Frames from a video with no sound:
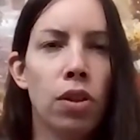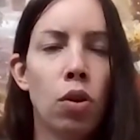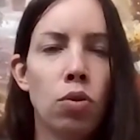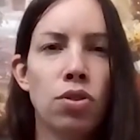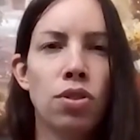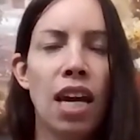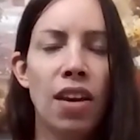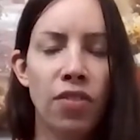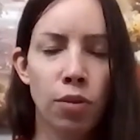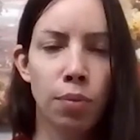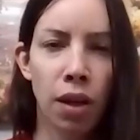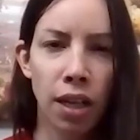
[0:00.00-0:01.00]
you know,
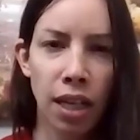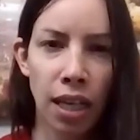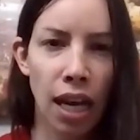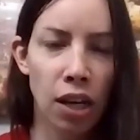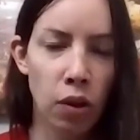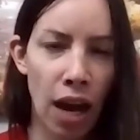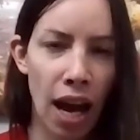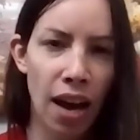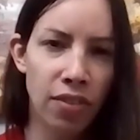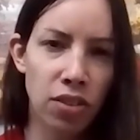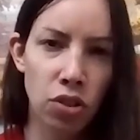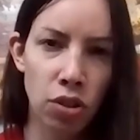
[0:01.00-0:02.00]
save your money and you
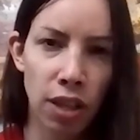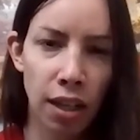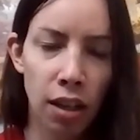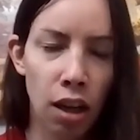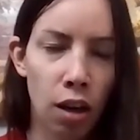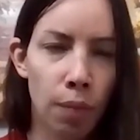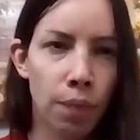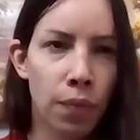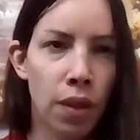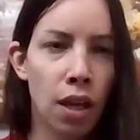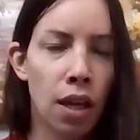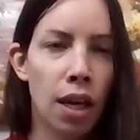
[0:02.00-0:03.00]
have a certain
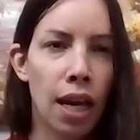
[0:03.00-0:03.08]
income,